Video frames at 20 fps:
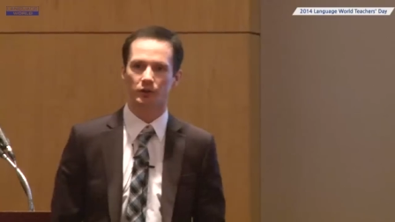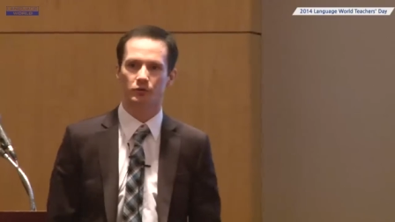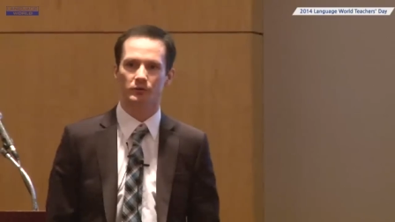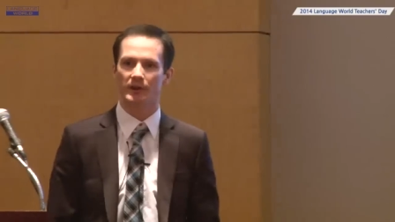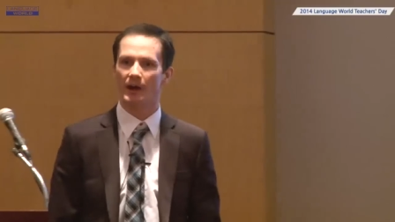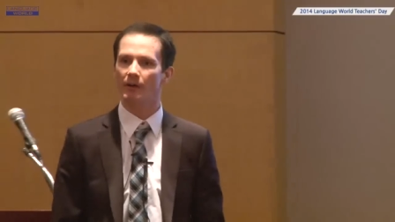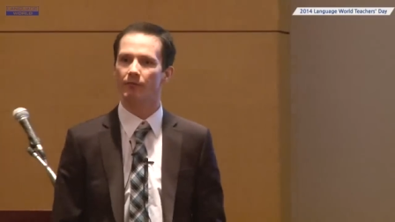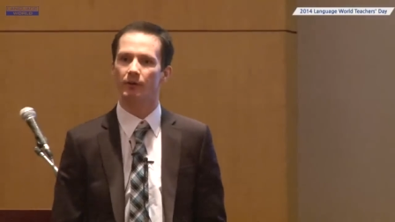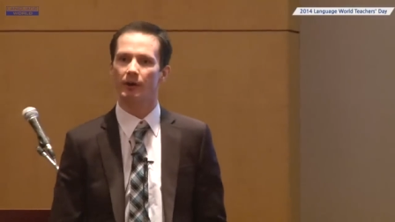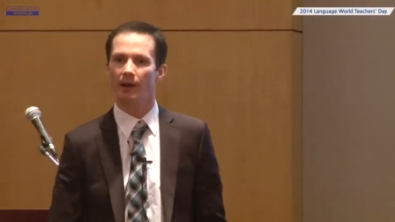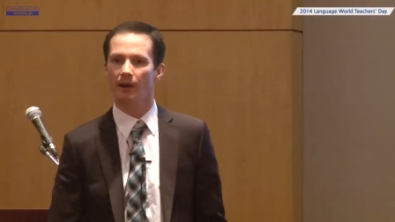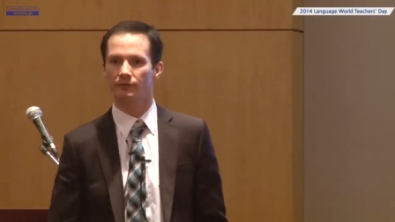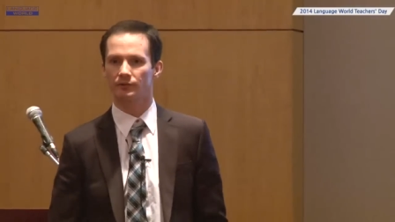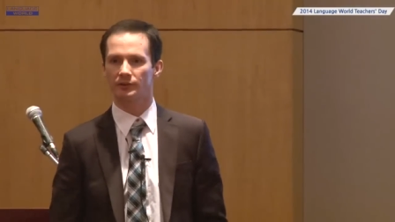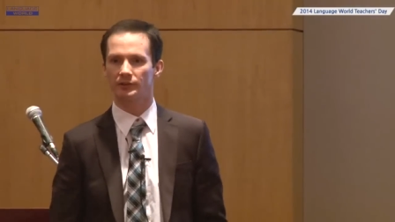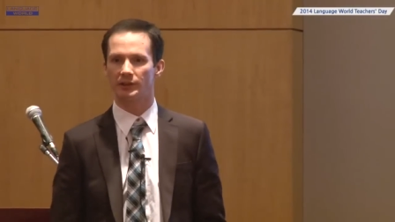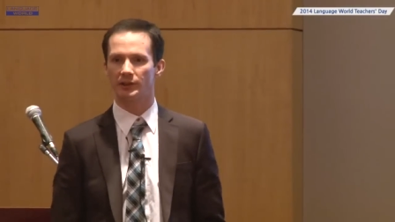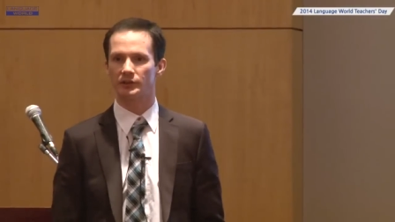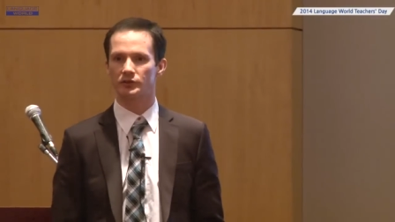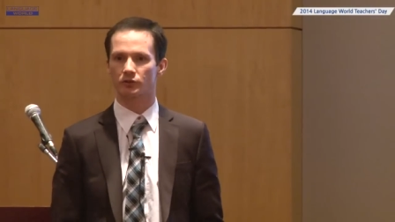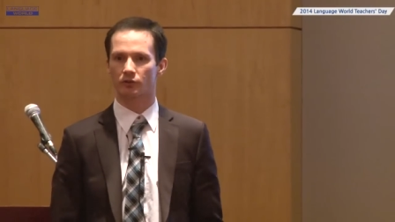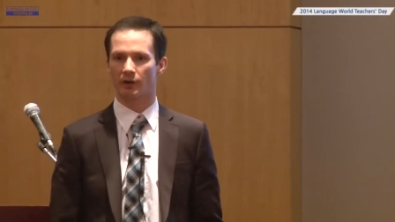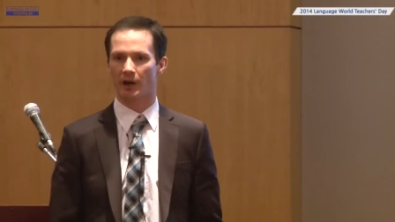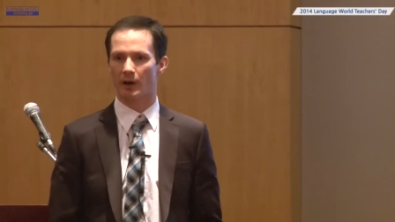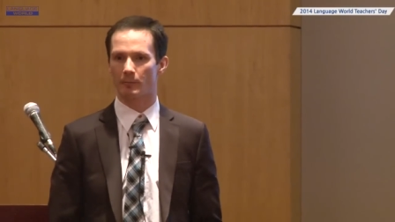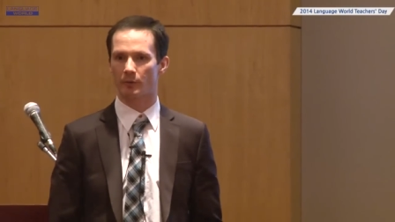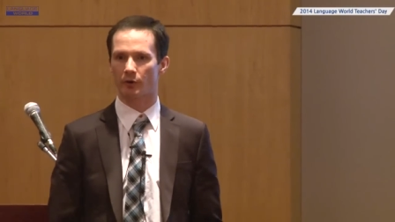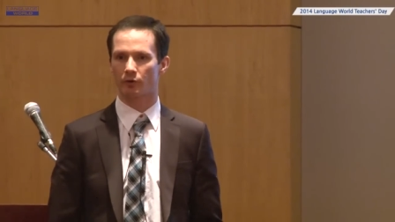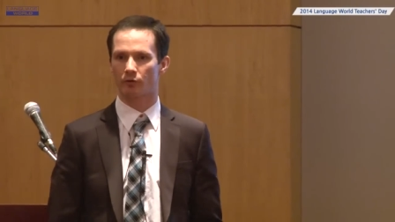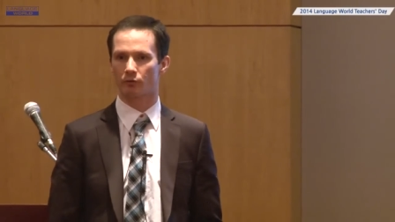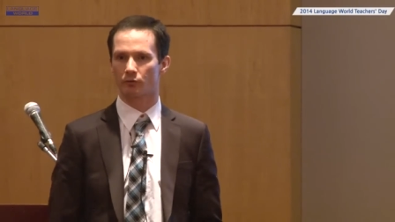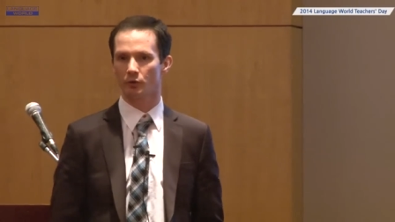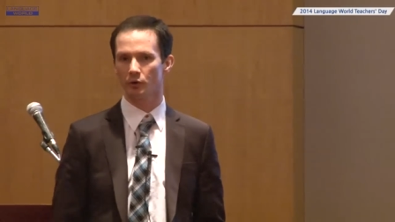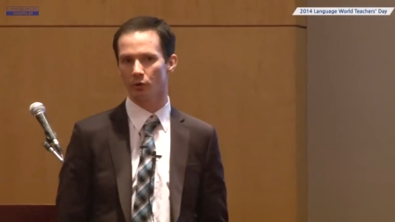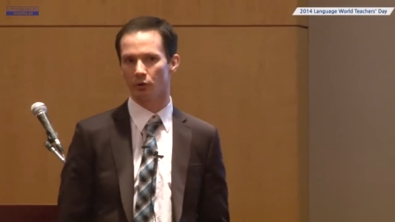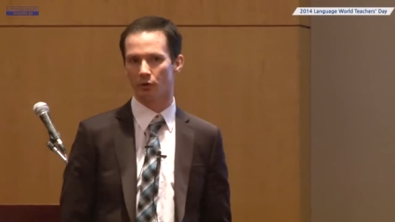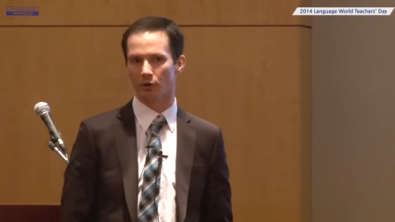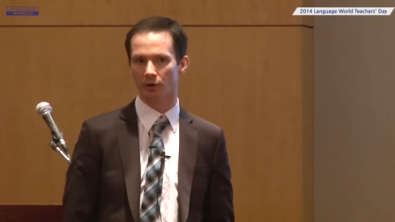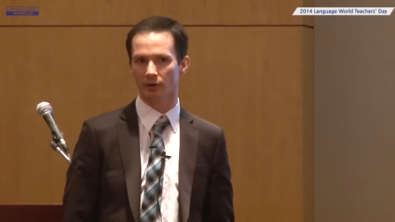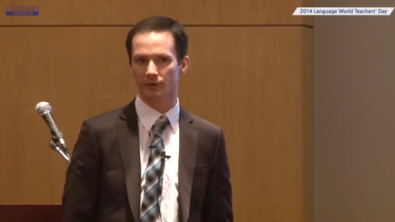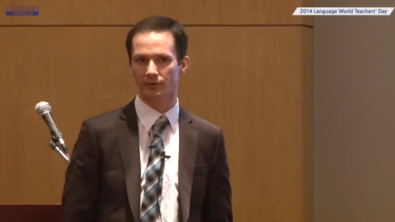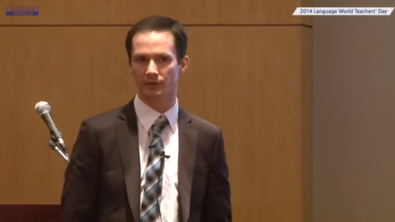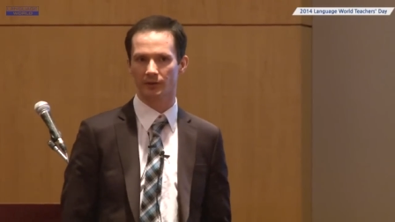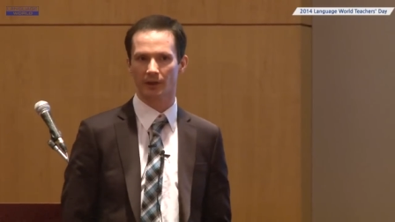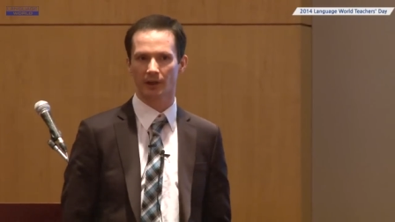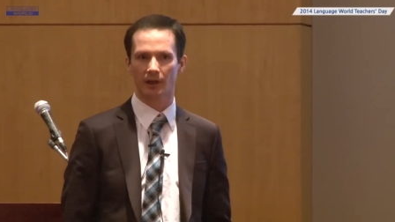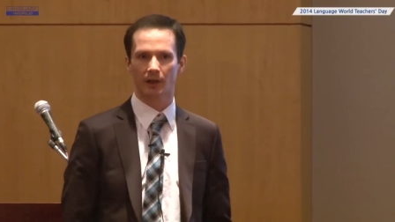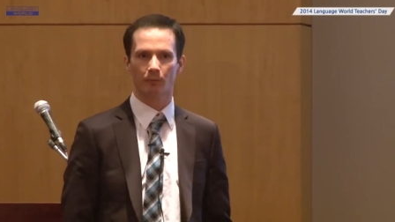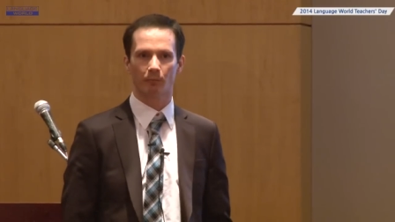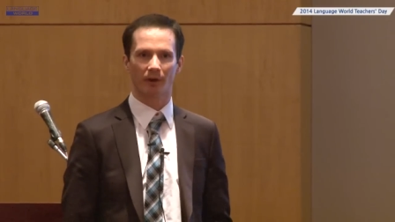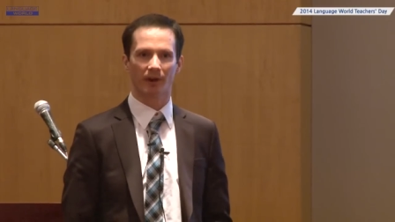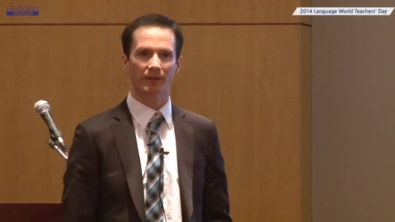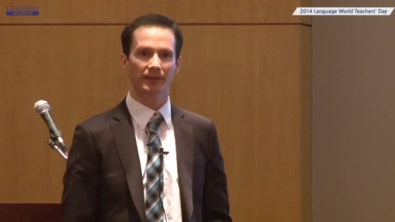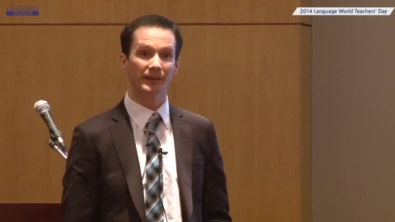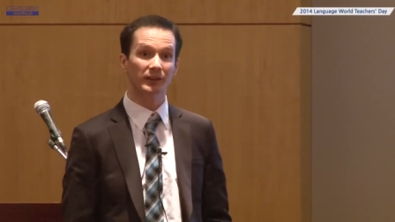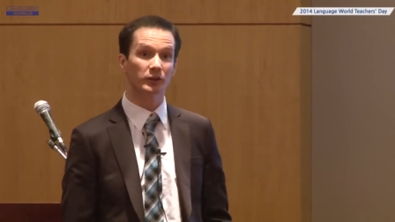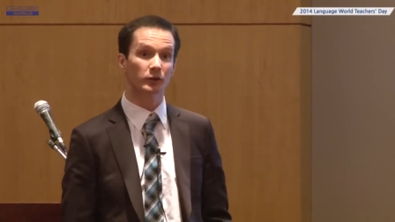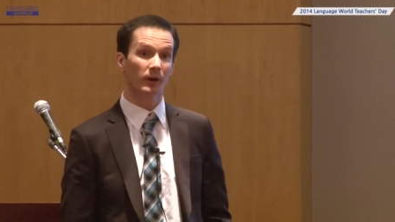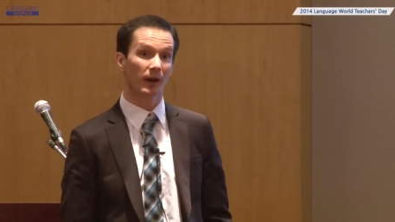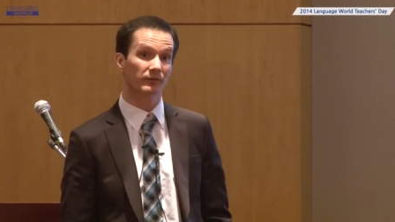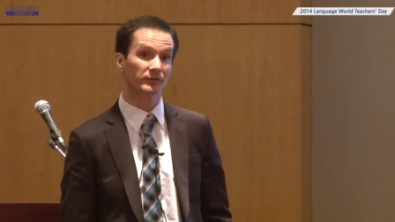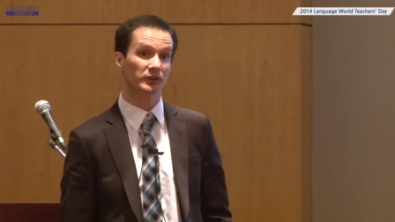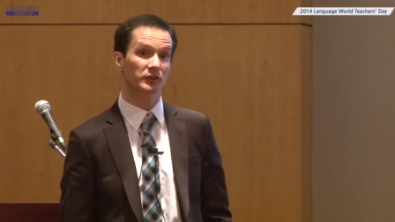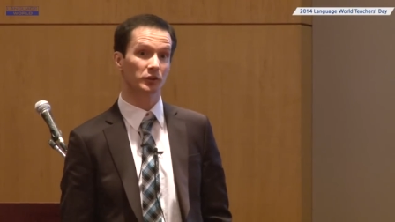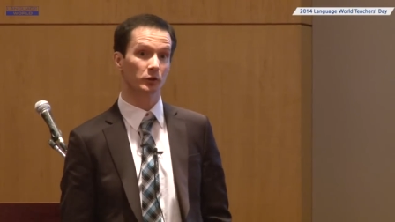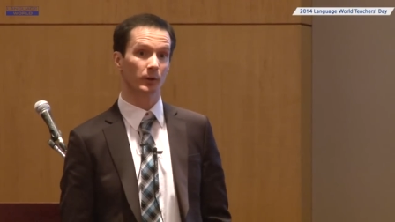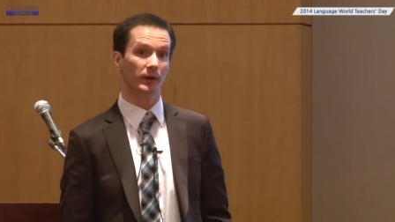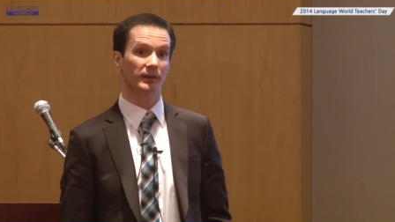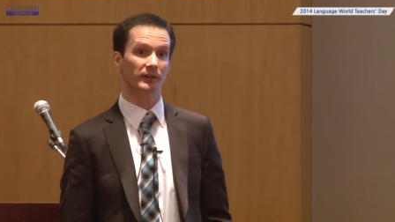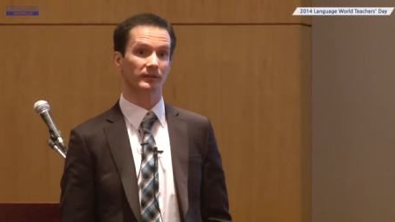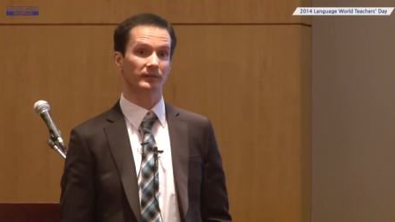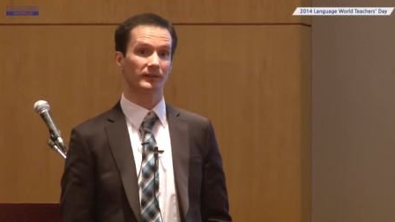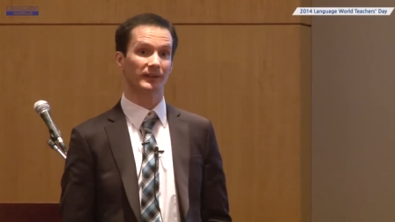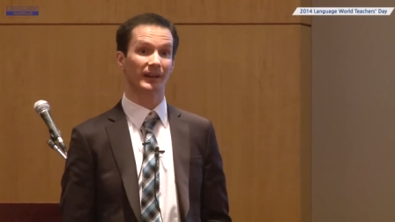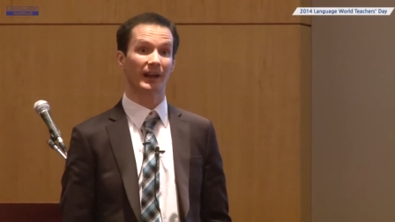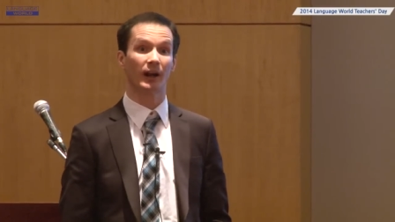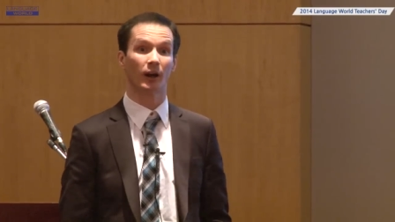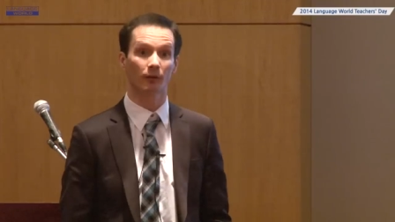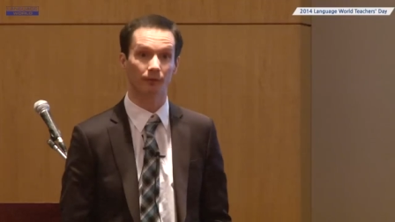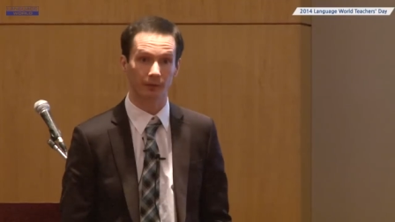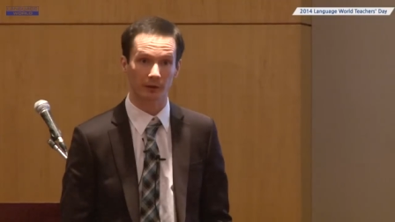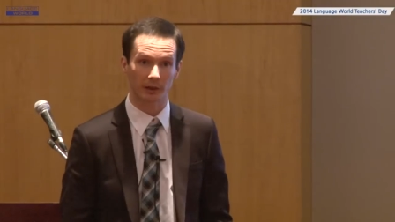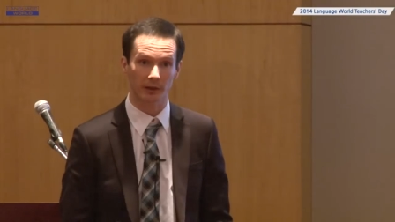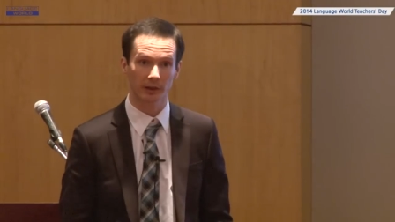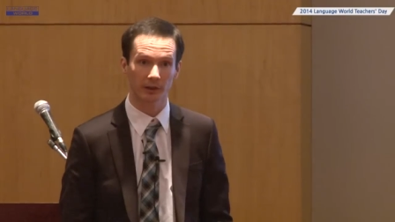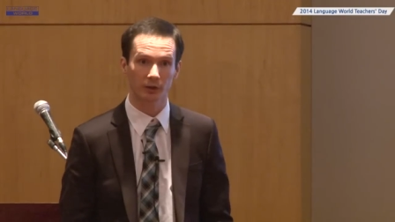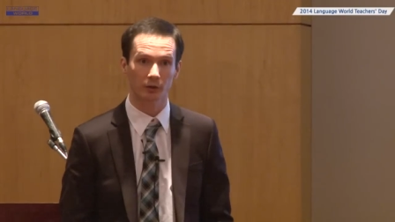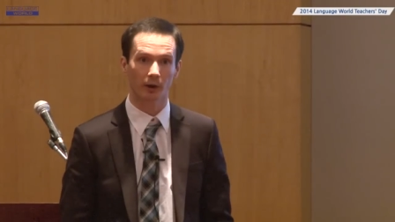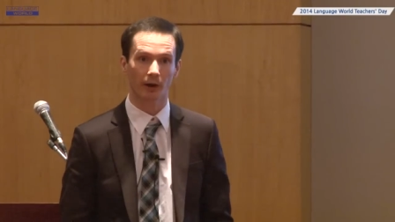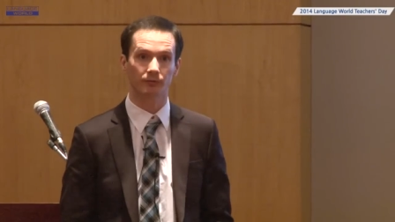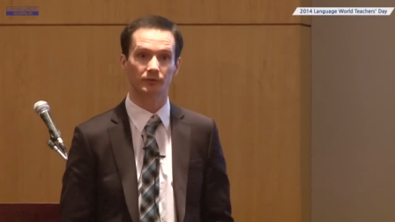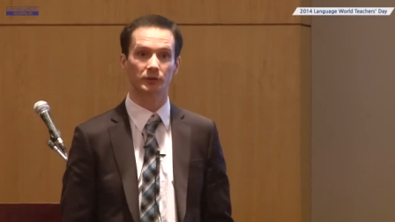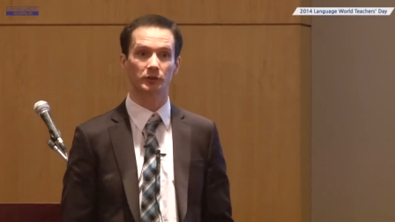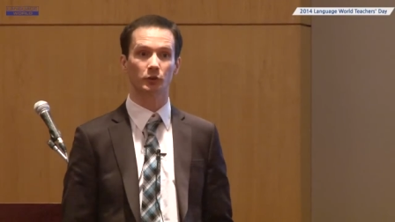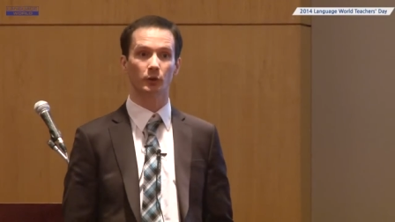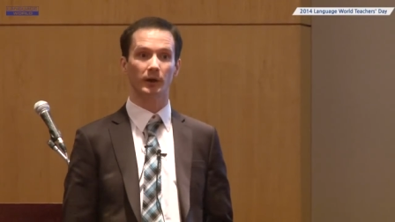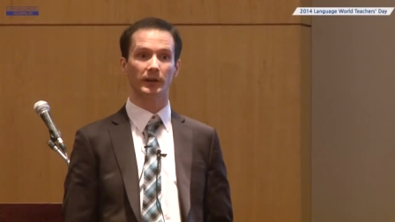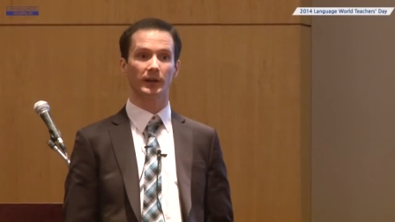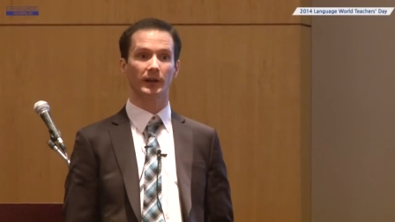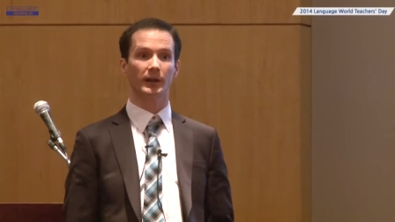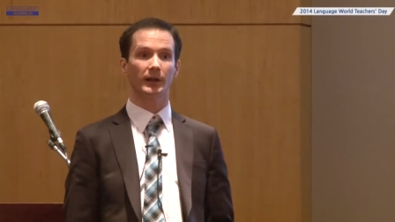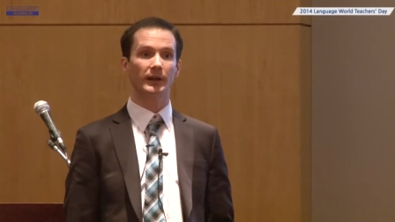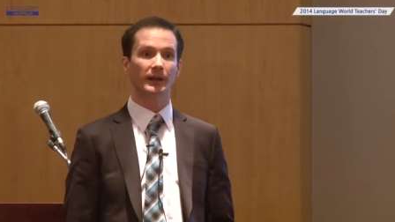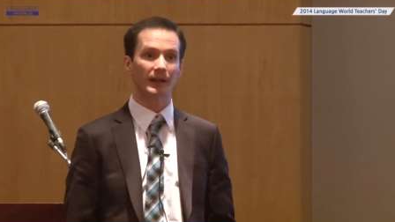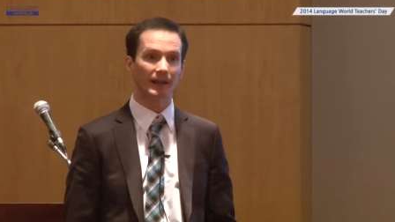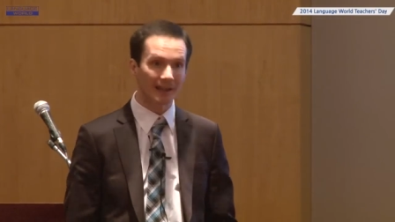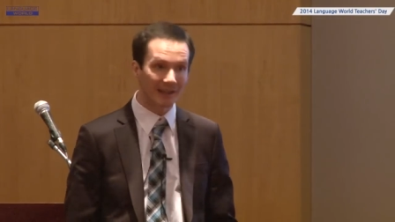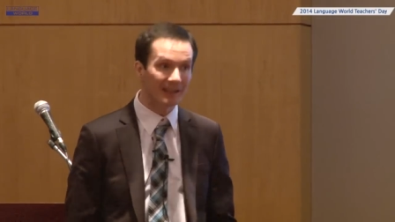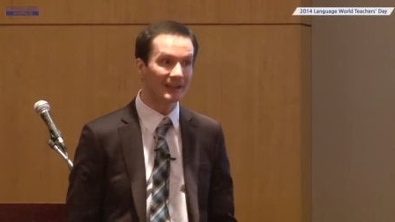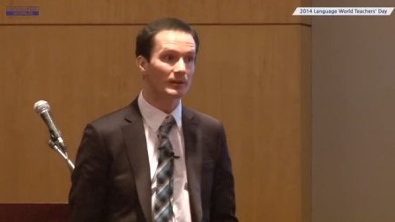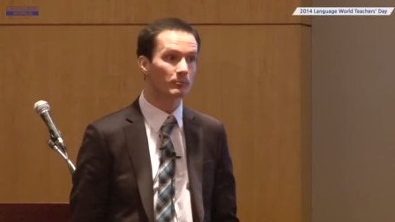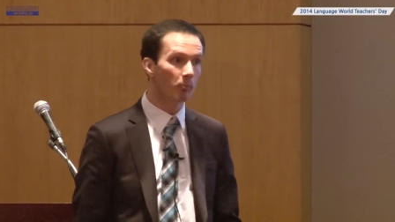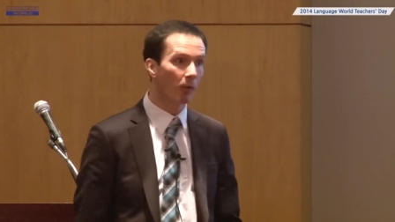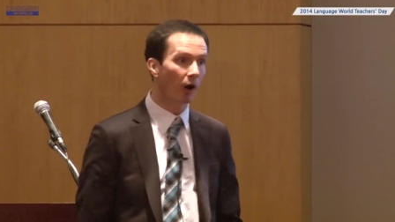you never have to teach grammar rules, but I think you have to do it carefully. You have to do it in